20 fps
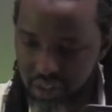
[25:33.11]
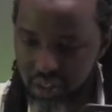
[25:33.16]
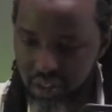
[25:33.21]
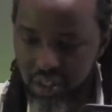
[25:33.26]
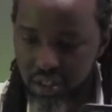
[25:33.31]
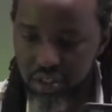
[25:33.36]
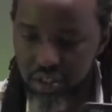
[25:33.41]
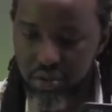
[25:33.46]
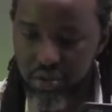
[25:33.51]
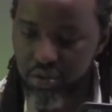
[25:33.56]

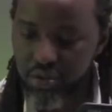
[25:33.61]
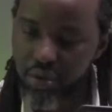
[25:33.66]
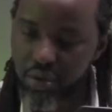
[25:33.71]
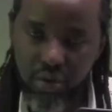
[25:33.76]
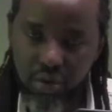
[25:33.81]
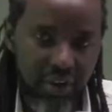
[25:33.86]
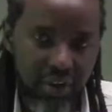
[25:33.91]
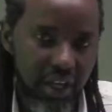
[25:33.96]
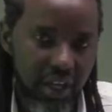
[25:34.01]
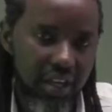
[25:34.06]
solve
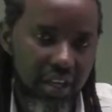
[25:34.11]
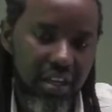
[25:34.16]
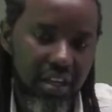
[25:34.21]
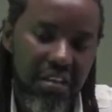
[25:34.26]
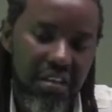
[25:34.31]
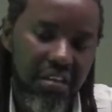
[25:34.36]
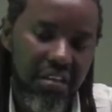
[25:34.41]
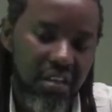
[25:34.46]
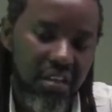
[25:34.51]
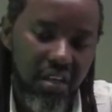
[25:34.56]
any
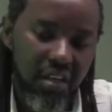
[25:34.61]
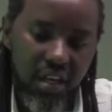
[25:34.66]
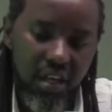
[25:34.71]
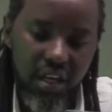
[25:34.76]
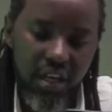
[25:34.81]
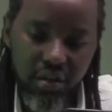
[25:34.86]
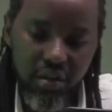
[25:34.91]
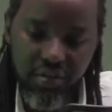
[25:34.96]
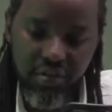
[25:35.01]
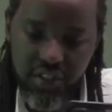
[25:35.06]
of
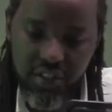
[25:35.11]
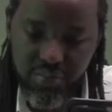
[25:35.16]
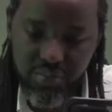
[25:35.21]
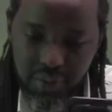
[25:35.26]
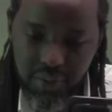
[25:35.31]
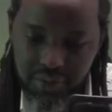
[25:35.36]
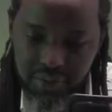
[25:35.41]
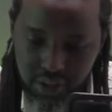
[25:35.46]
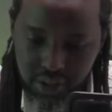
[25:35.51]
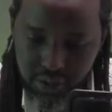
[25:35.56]
these problems that we
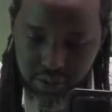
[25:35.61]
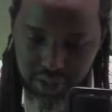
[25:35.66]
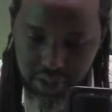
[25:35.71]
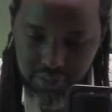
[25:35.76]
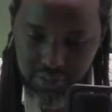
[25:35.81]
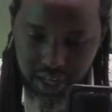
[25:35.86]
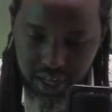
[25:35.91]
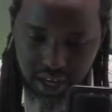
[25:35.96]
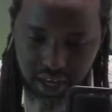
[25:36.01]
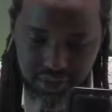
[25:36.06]
might be
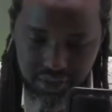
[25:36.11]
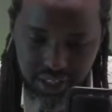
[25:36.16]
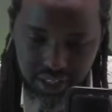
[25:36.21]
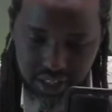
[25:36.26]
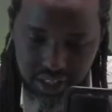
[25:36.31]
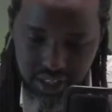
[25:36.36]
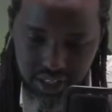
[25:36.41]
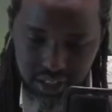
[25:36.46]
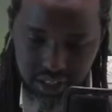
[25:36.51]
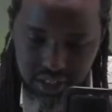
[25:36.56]
having.
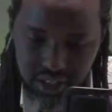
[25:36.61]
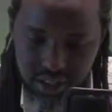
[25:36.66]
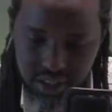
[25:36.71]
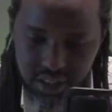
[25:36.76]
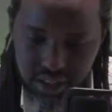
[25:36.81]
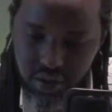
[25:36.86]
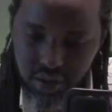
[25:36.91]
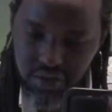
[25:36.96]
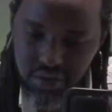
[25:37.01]
So